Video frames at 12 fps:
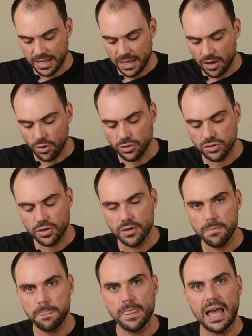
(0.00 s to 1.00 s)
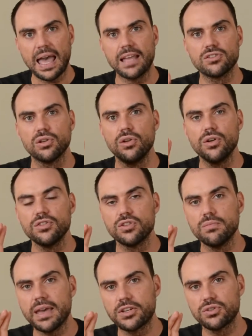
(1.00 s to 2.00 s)
Also, I had to learn
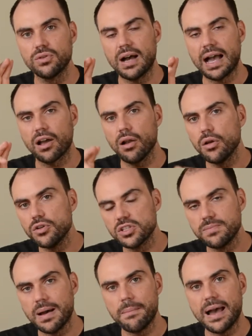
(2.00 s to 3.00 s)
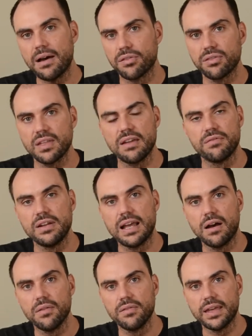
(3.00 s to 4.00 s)
to make sure I closed my mouth every
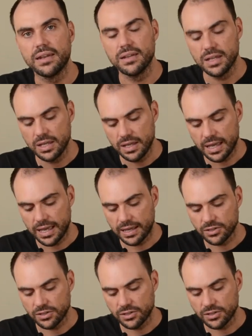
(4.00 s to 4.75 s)
now and then.